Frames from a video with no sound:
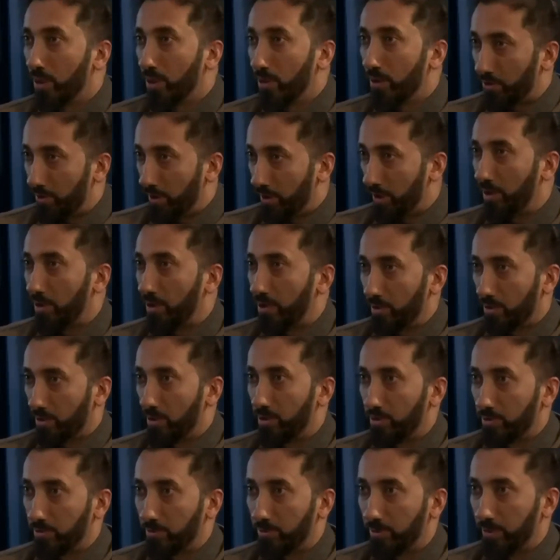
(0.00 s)
think and
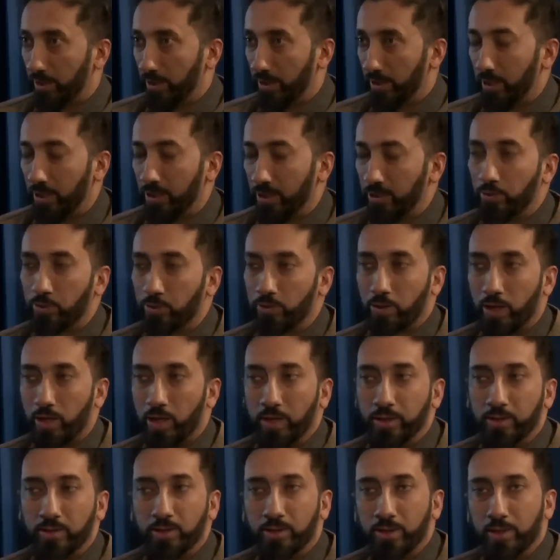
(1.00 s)
contemplate. And the
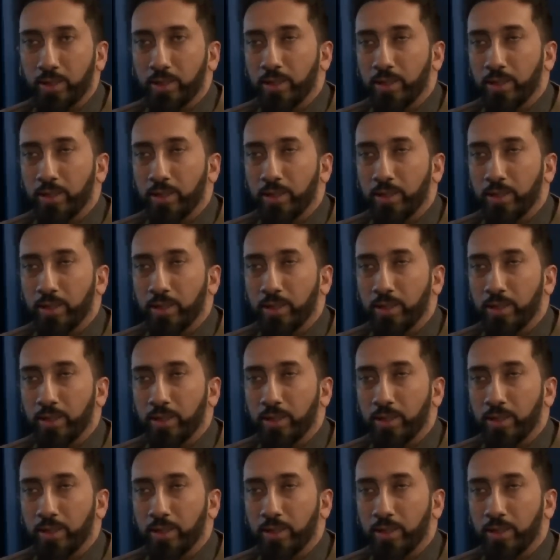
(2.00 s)
Quran